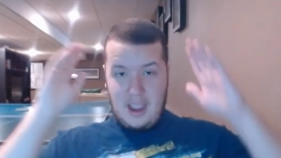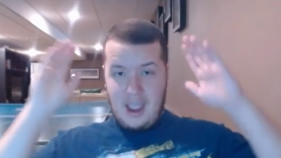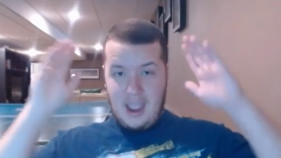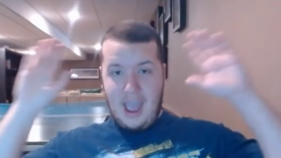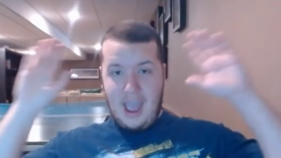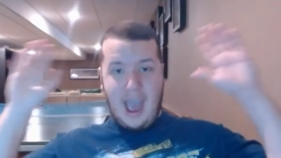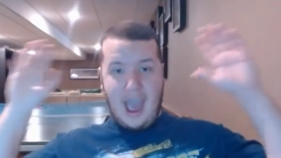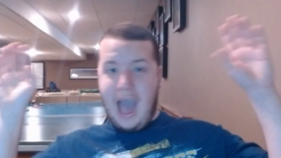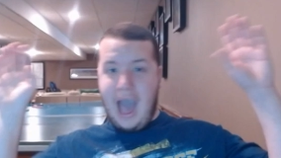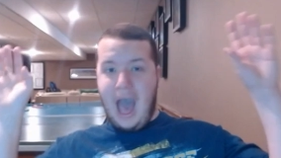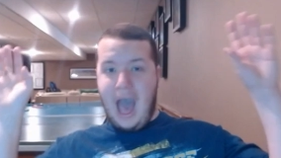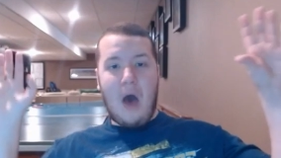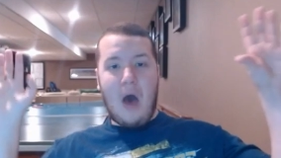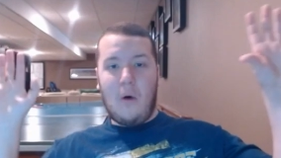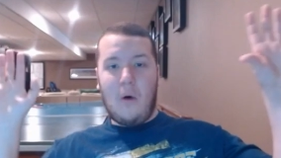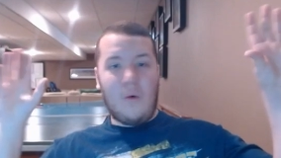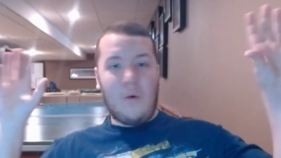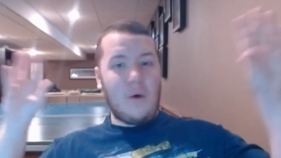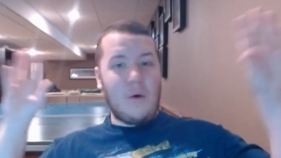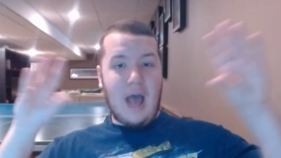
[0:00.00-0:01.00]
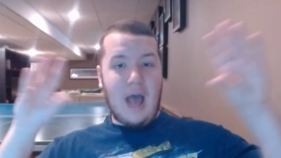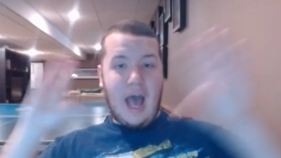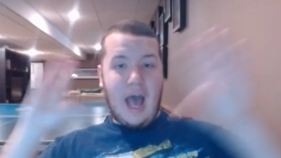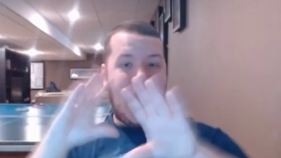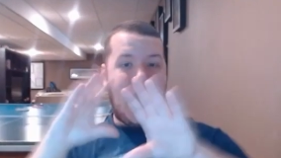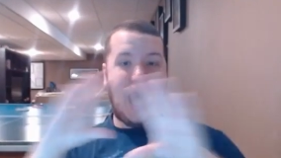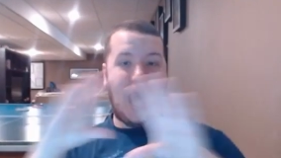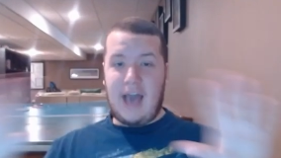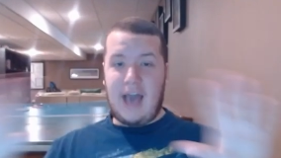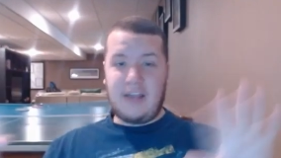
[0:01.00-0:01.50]
How
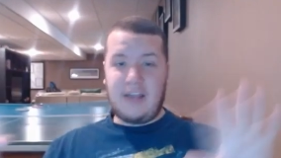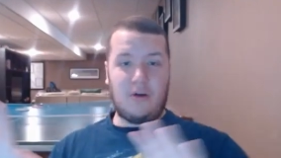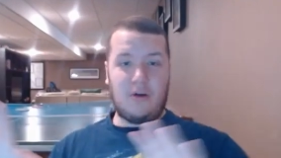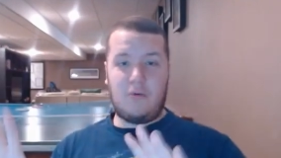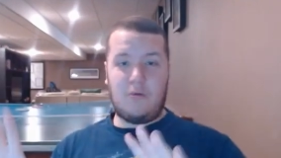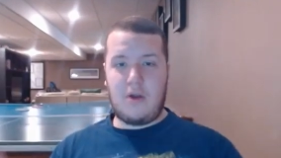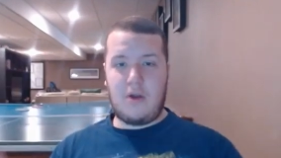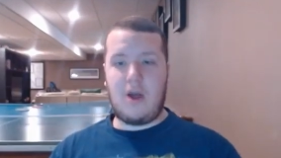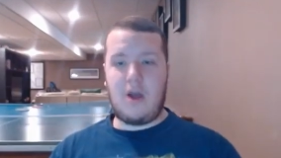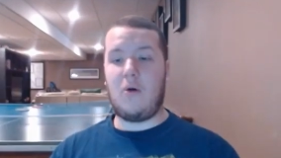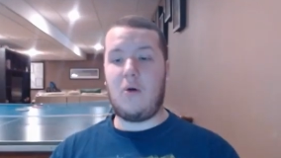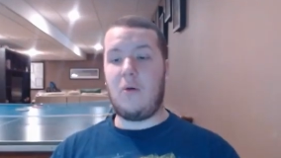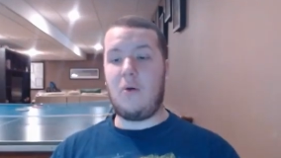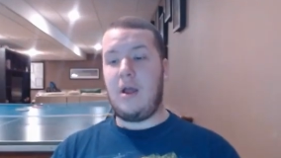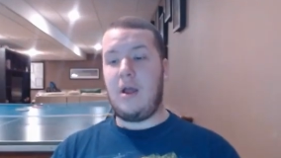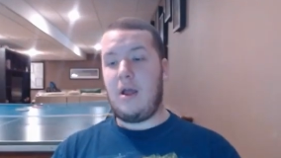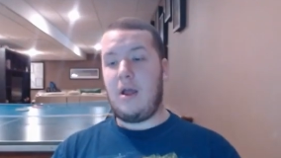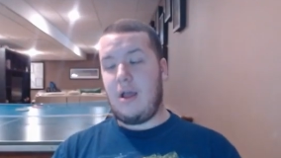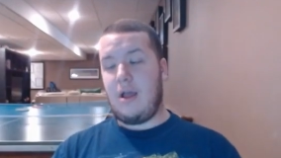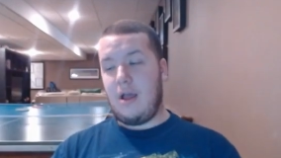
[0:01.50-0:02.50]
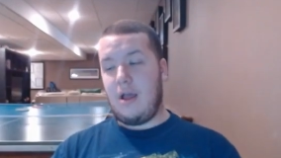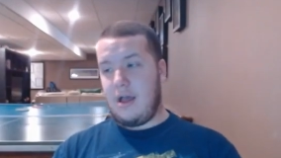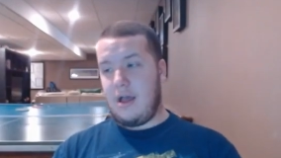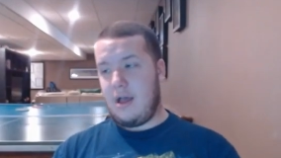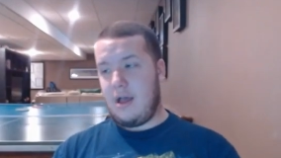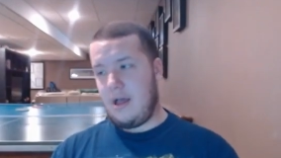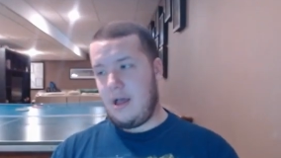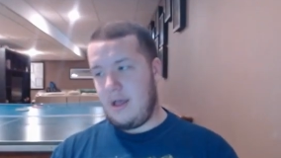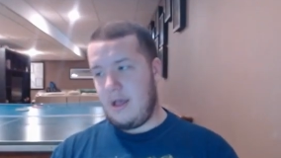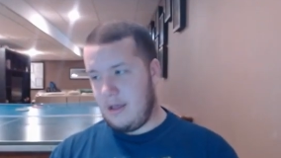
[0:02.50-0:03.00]
I don't know.
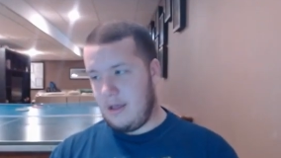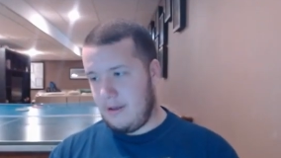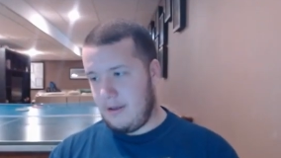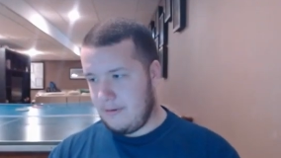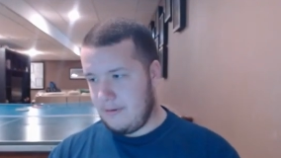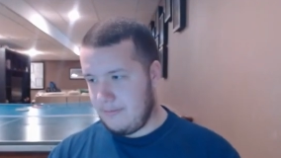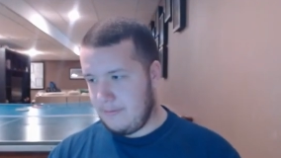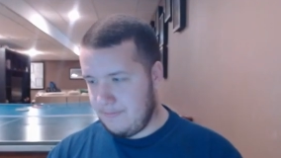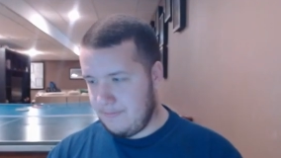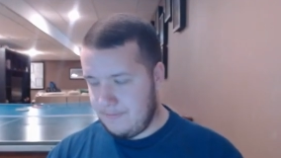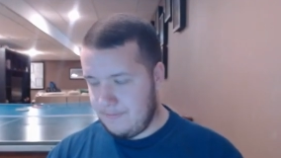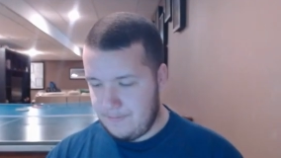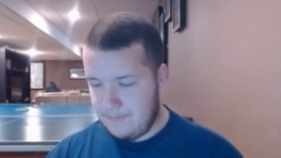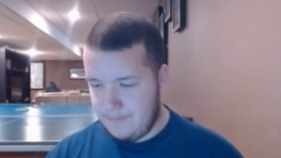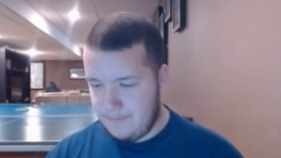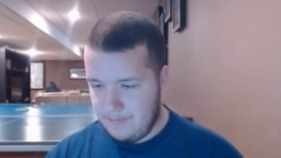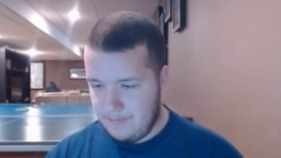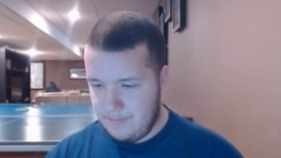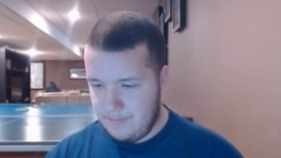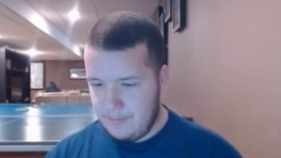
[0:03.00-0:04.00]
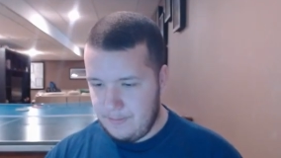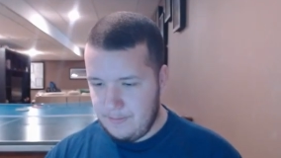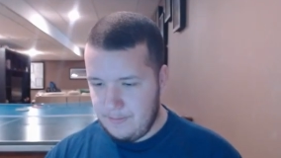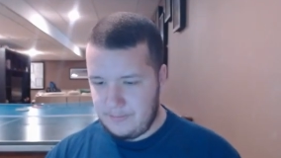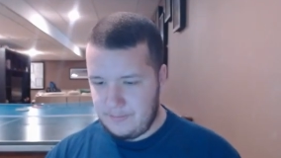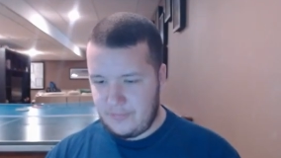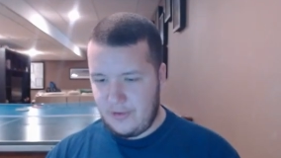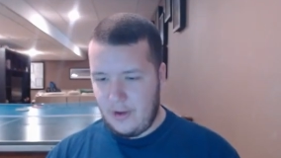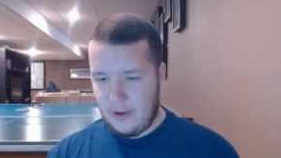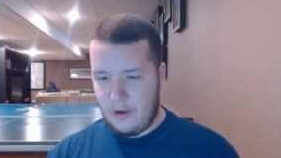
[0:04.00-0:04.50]
Um
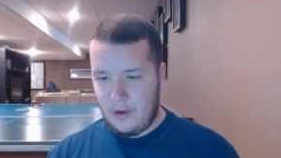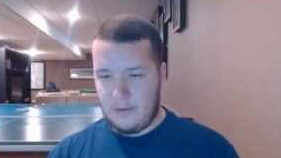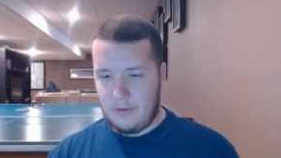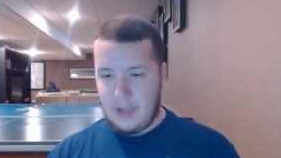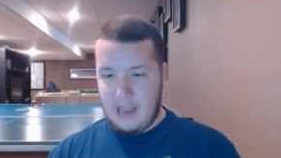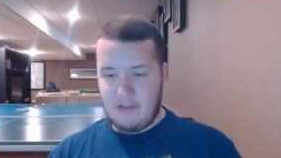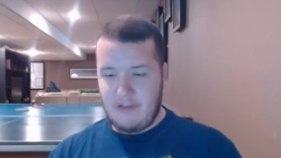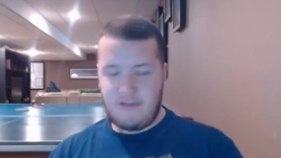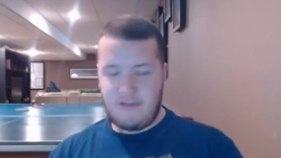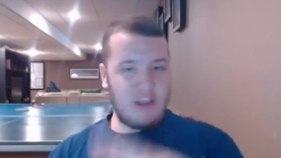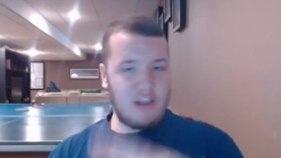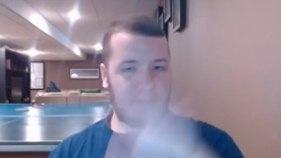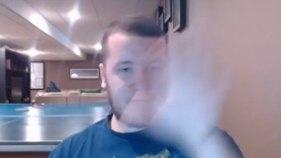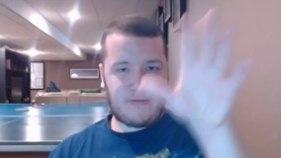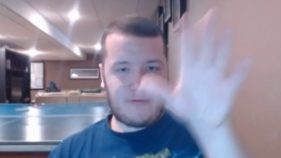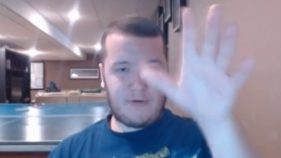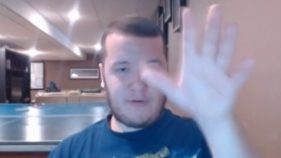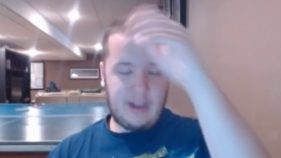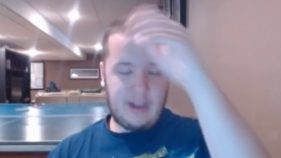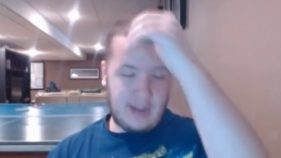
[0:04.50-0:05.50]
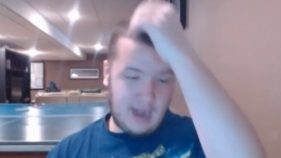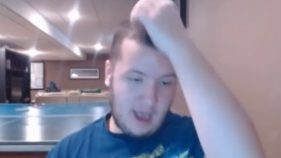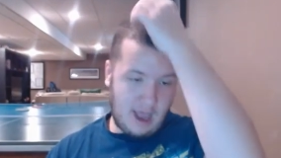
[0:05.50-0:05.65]
so and she's freaking